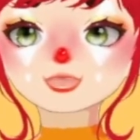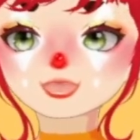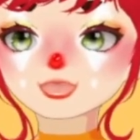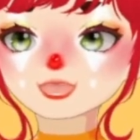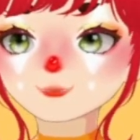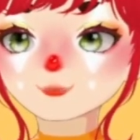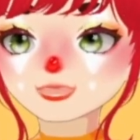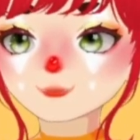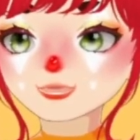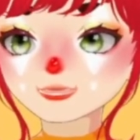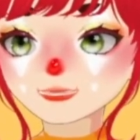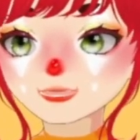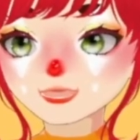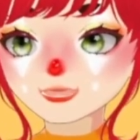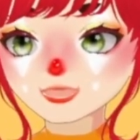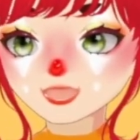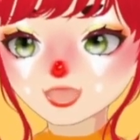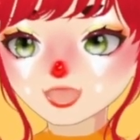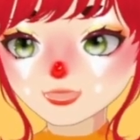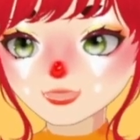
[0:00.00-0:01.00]
Next question.
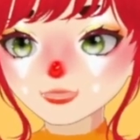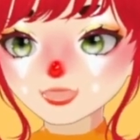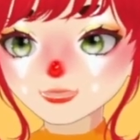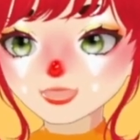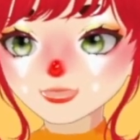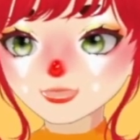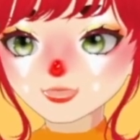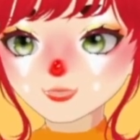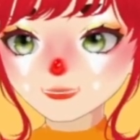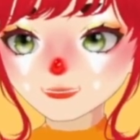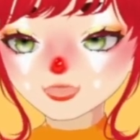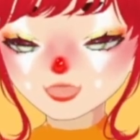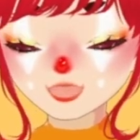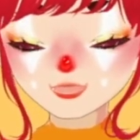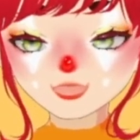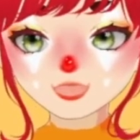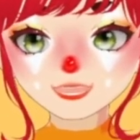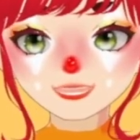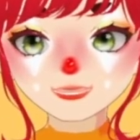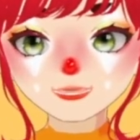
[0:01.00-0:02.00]
How is your relationship with your
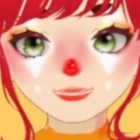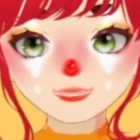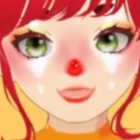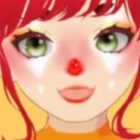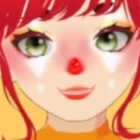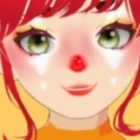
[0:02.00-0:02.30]
family?